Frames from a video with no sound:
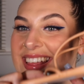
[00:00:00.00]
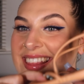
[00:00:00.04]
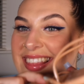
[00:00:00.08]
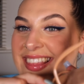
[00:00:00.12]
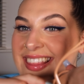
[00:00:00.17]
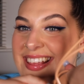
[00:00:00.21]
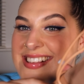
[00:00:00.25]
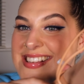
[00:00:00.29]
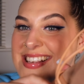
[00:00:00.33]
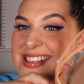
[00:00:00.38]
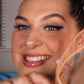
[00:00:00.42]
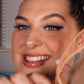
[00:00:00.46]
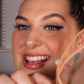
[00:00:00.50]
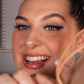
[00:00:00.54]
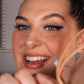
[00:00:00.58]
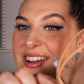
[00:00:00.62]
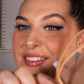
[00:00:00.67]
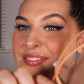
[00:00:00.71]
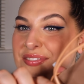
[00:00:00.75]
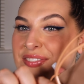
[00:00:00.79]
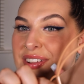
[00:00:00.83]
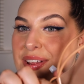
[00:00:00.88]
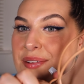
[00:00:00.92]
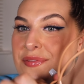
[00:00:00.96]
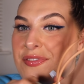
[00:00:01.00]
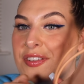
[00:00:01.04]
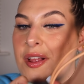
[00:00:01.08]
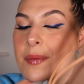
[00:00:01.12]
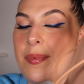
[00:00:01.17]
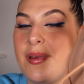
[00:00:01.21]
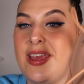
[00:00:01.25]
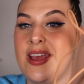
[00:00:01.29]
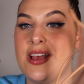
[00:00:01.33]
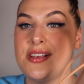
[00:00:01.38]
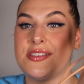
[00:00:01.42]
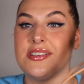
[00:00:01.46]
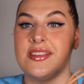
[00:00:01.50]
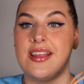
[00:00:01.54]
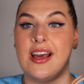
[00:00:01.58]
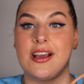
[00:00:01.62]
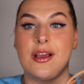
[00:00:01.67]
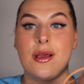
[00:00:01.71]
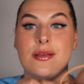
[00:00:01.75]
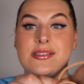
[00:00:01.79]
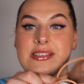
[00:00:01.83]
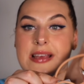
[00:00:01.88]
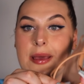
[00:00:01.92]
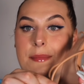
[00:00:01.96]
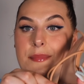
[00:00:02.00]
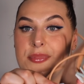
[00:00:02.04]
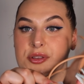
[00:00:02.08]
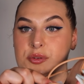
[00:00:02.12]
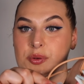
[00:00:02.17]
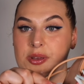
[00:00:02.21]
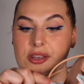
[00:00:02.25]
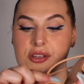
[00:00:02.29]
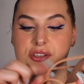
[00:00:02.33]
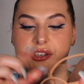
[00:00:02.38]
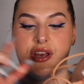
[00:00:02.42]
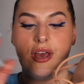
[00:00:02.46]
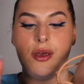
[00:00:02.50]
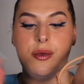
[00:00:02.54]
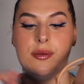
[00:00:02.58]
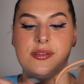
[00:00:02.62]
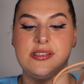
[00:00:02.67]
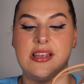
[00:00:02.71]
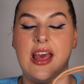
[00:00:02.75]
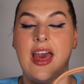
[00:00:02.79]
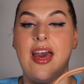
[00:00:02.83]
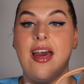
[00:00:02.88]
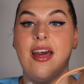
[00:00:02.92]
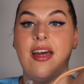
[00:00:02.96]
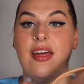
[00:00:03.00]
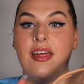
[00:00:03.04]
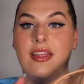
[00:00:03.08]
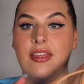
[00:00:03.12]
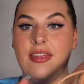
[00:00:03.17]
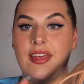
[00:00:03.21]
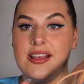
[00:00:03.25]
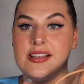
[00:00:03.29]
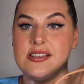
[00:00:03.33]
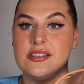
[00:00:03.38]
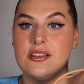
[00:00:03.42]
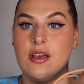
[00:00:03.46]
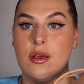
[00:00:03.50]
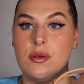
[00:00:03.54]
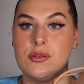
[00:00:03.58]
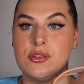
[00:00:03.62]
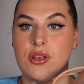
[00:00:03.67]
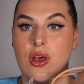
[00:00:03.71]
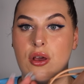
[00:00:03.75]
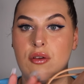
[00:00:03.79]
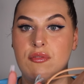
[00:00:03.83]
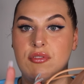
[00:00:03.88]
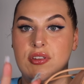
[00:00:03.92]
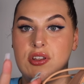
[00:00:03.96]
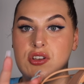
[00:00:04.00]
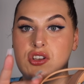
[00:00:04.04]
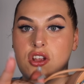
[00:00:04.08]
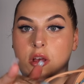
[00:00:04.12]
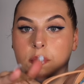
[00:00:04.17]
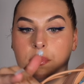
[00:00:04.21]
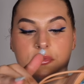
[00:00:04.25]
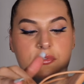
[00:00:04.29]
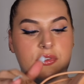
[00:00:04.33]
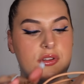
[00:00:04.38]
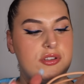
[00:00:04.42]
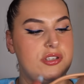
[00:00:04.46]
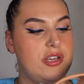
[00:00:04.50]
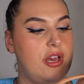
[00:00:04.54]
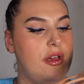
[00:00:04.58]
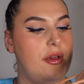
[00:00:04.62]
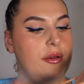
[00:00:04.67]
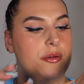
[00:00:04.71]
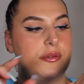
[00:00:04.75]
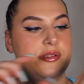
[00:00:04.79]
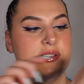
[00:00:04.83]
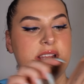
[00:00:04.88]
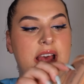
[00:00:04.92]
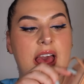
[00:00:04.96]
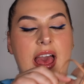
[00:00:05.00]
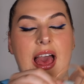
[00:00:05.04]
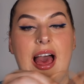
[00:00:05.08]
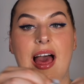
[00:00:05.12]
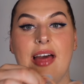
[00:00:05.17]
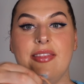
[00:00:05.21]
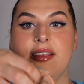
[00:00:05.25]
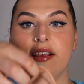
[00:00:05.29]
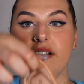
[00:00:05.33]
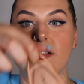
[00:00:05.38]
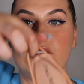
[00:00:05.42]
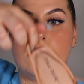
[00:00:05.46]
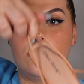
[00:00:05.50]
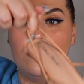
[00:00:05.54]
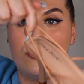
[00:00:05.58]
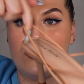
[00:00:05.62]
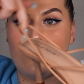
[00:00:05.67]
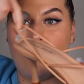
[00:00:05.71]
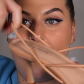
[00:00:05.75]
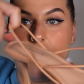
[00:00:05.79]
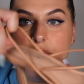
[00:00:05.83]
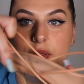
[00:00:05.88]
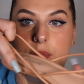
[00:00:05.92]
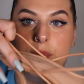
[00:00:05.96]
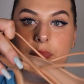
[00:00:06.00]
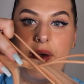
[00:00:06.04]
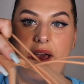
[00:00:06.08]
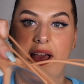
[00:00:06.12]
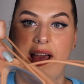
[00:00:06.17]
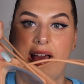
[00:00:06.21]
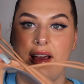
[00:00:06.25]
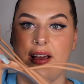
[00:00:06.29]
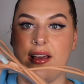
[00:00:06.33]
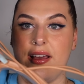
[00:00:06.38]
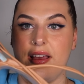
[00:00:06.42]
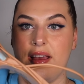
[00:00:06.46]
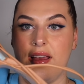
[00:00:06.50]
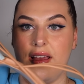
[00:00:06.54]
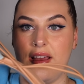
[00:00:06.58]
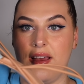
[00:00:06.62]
This is like a flip-flop here, so that goes in between your toes. This goes over the top of your toes, and this comes around the back